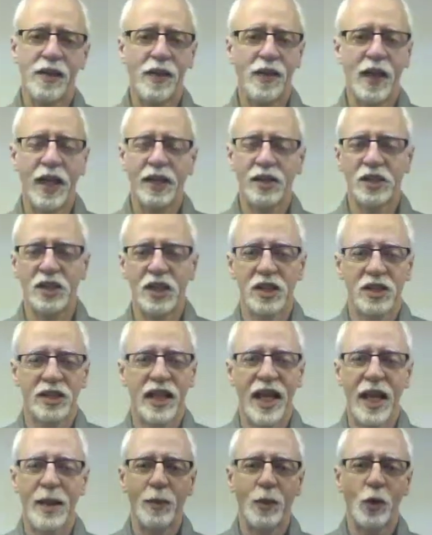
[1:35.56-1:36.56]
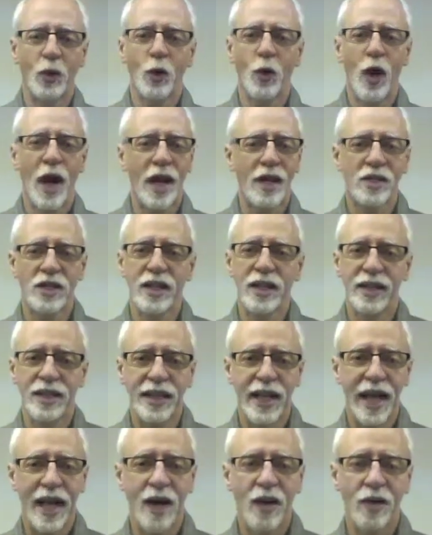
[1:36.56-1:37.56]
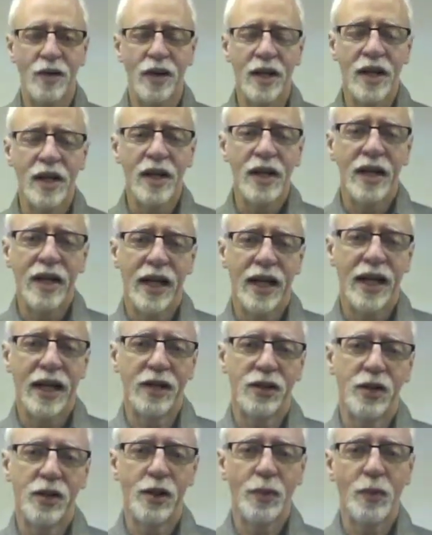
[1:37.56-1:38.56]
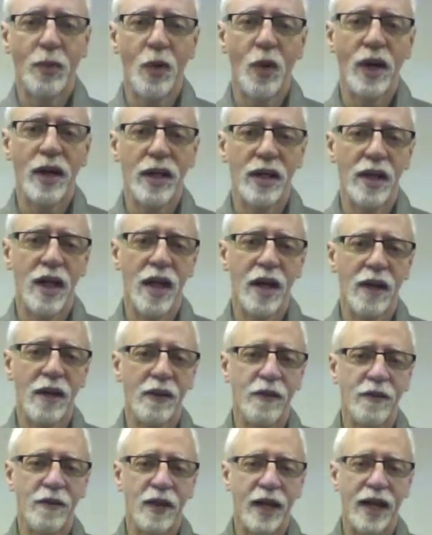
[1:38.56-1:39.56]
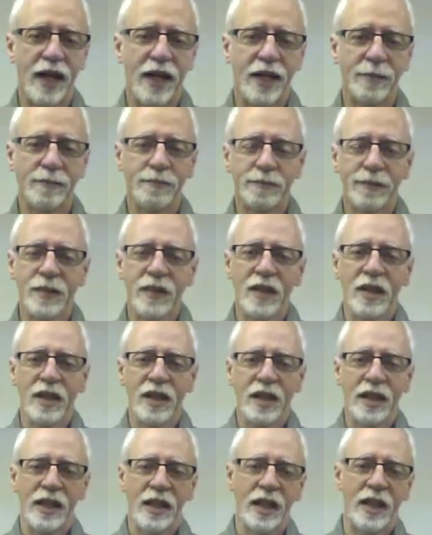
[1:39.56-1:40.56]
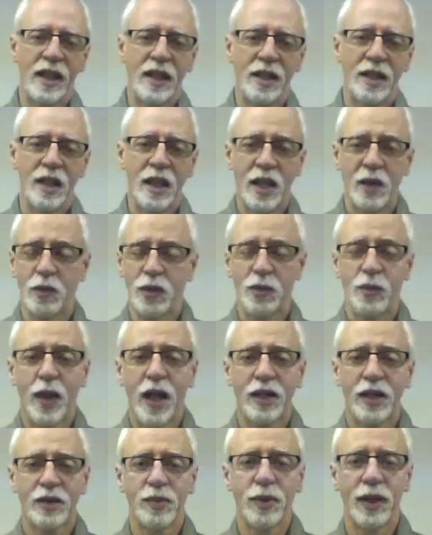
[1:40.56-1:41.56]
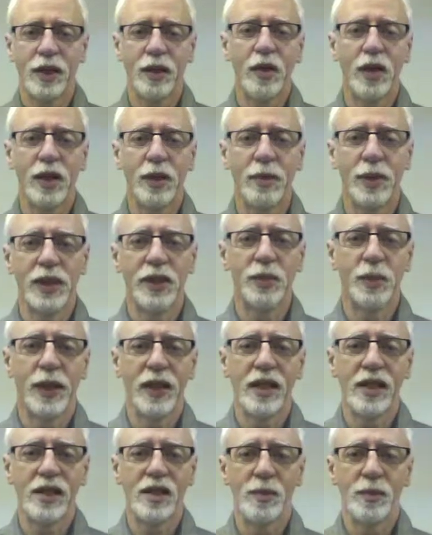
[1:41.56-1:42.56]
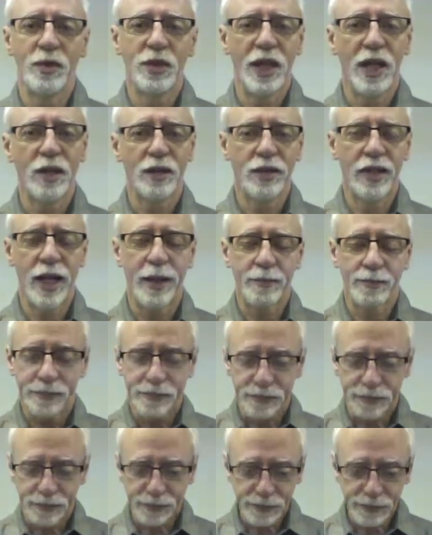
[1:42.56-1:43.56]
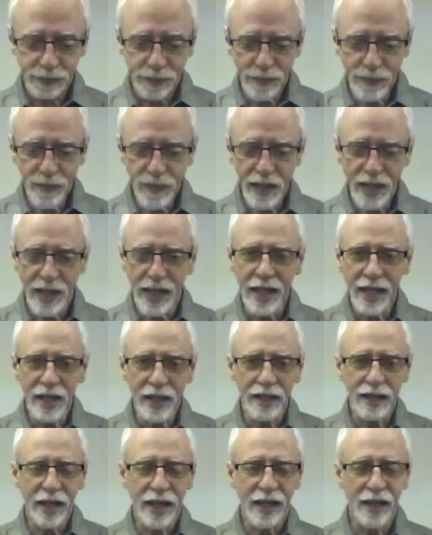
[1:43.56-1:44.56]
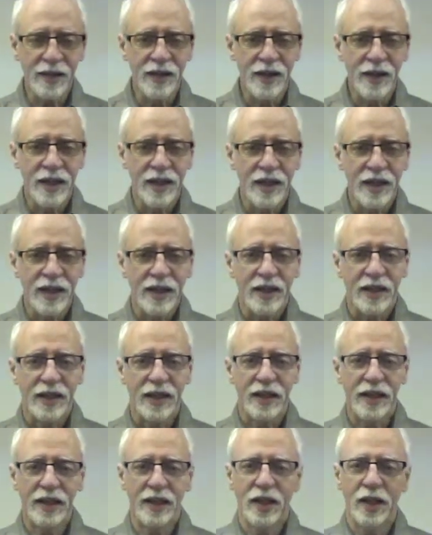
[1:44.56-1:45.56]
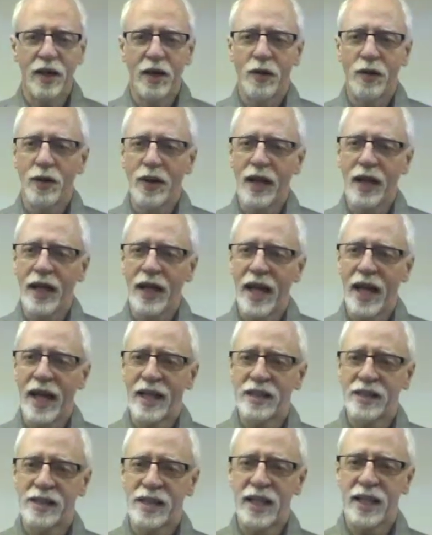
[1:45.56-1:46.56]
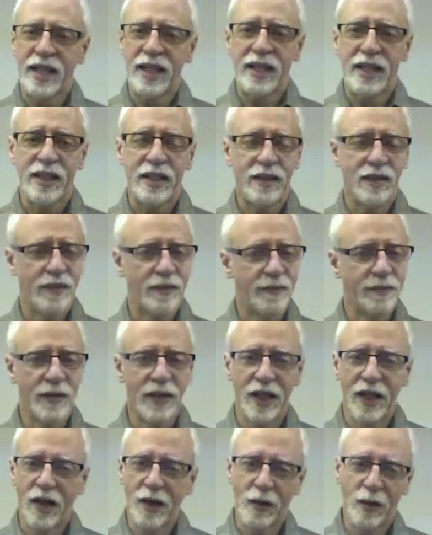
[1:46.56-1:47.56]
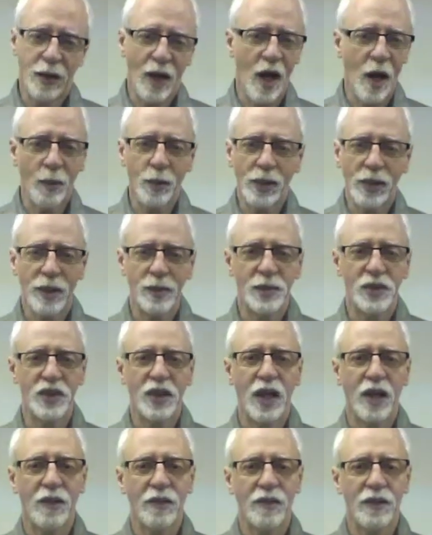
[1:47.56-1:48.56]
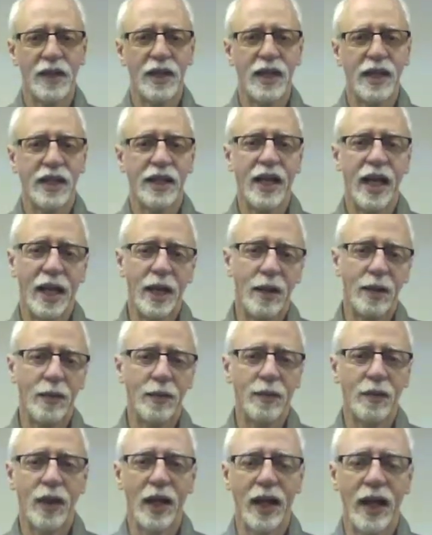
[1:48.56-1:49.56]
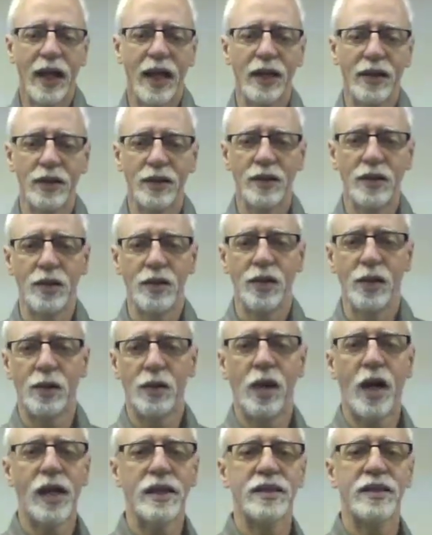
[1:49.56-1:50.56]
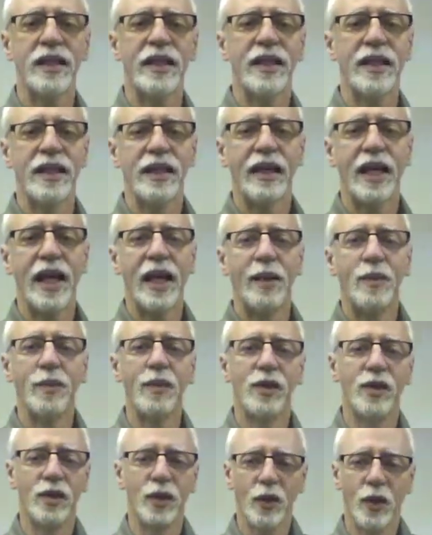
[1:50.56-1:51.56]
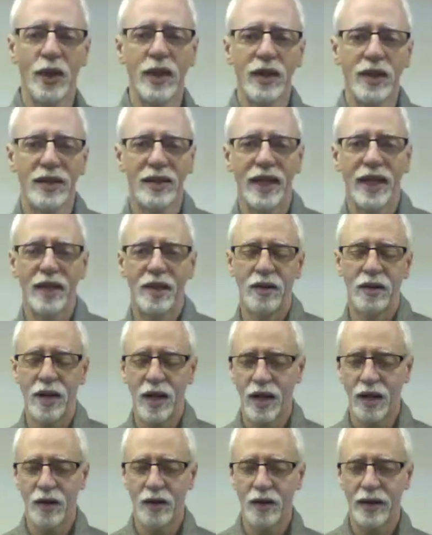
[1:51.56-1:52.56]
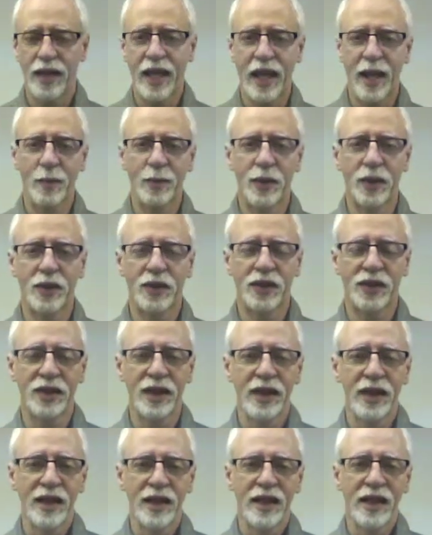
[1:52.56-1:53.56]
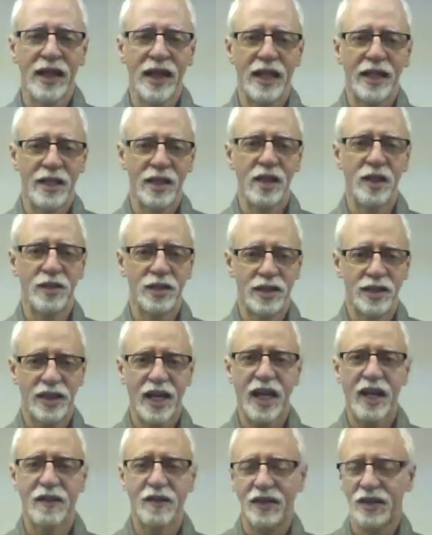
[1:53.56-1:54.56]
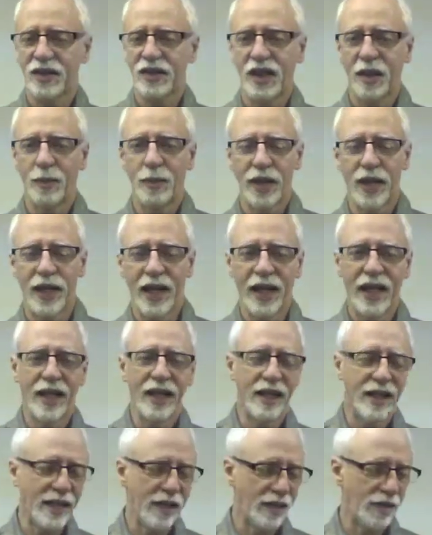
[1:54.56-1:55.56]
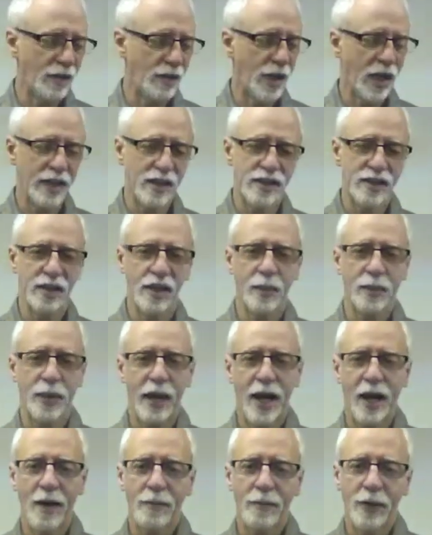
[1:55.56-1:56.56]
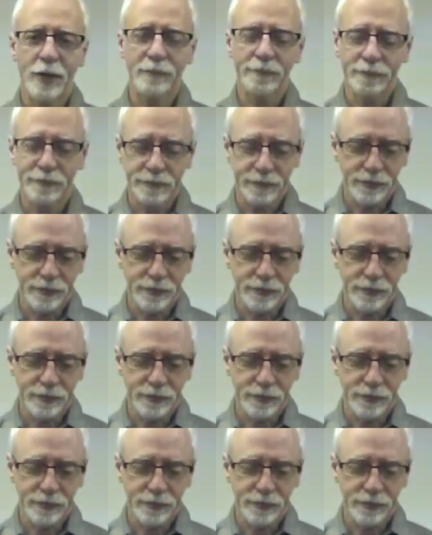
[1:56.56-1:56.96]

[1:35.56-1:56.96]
things just came crashing down to the point of he was possibly going to be spending some jail time. And, as he, humbled himself and he came to the Crossing and came and joined us at our campus, just kind of slipping in and trying to slip out. But